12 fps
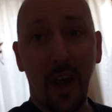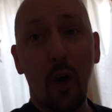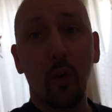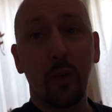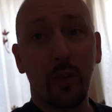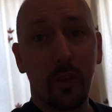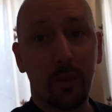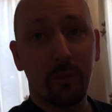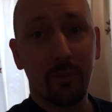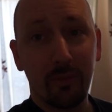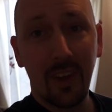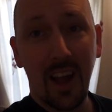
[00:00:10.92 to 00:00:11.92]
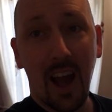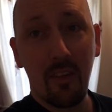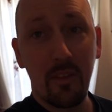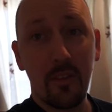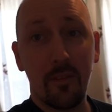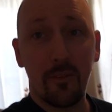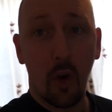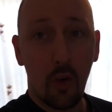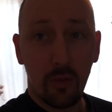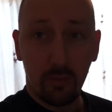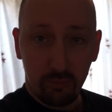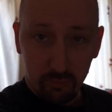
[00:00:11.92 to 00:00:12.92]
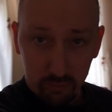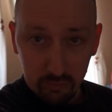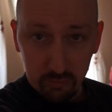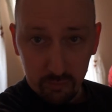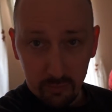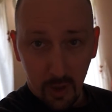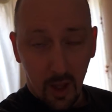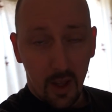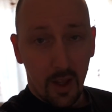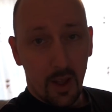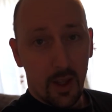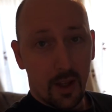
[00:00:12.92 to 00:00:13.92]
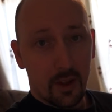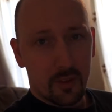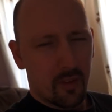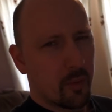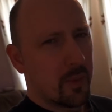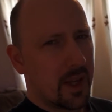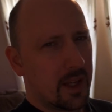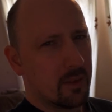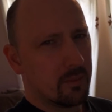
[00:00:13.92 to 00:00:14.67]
out, having fun. Except for me.